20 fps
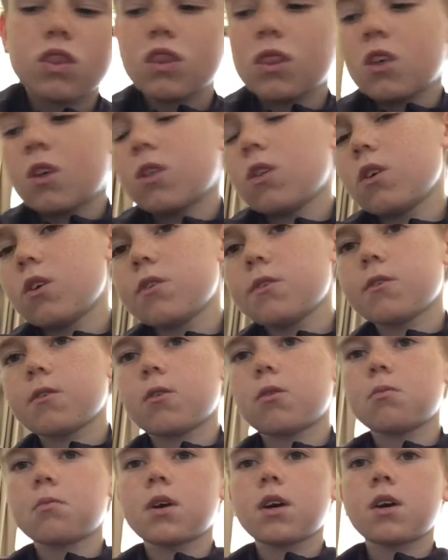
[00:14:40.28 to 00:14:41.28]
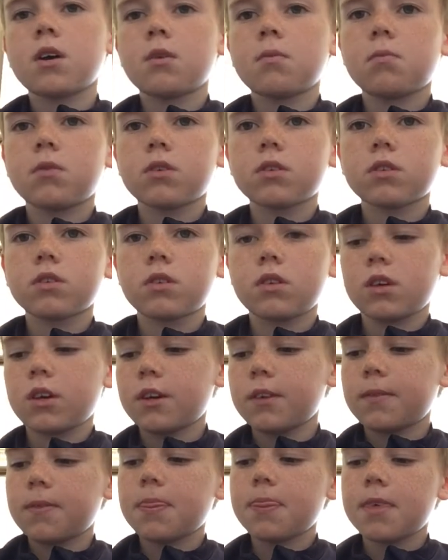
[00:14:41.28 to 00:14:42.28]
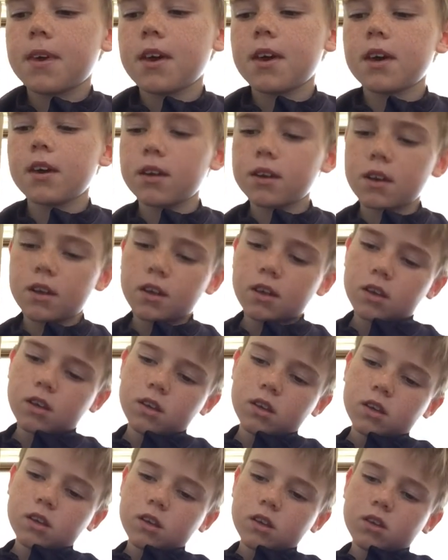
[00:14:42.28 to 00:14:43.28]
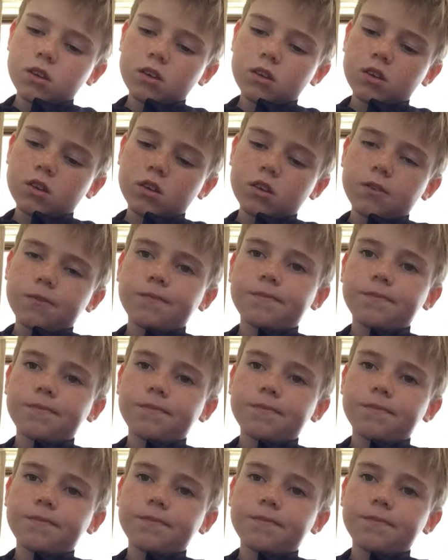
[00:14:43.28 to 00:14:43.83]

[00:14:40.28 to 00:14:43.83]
Those are all my books that I had. So,